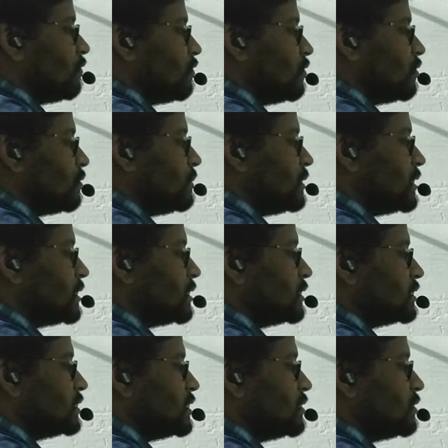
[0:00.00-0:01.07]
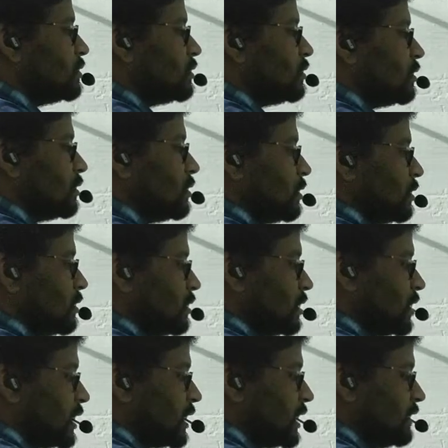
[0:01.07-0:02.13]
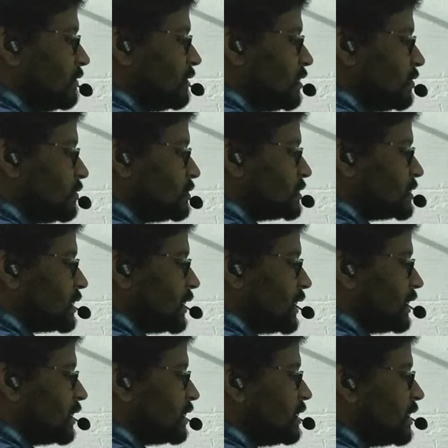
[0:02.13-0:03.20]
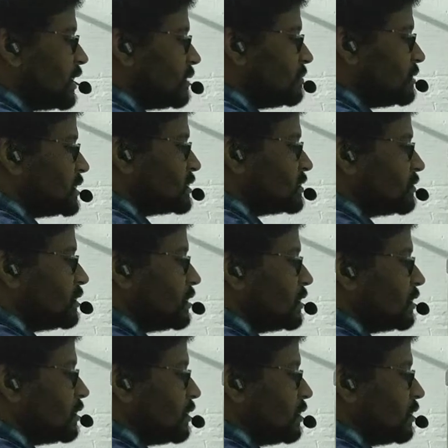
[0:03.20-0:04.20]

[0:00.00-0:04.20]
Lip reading: 4p0. It will use inner d orbitals only